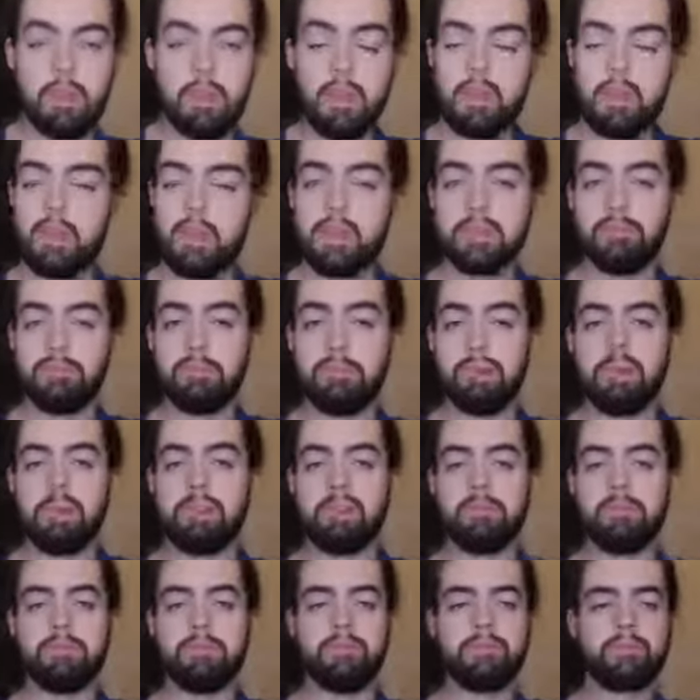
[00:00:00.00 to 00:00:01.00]
That is
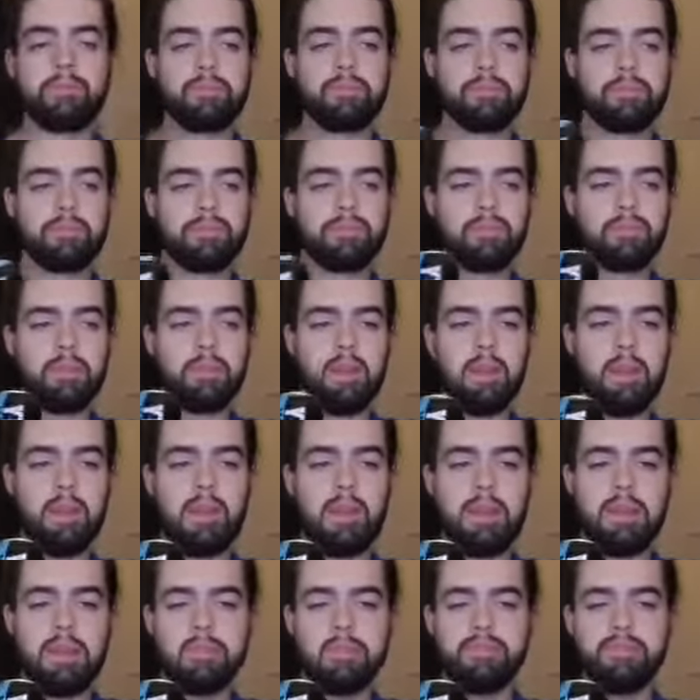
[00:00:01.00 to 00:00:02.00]
better.
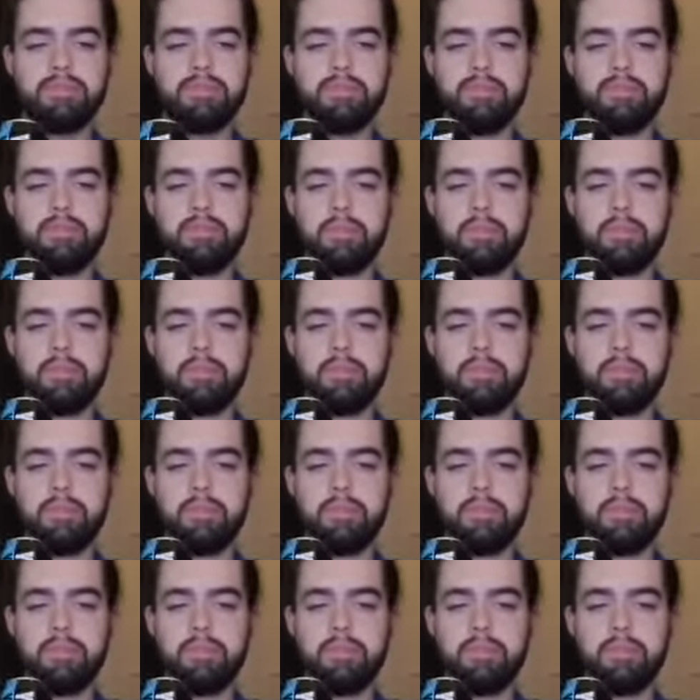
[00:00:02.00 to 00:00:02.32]
Um.